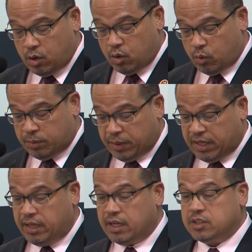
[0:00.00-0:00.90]
would
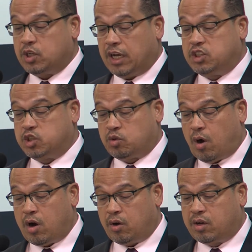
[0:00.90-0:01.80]
be a
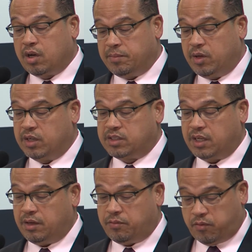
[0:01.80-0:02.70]
stronger
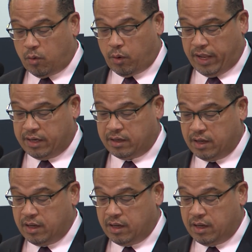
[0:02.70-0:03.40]
community for it.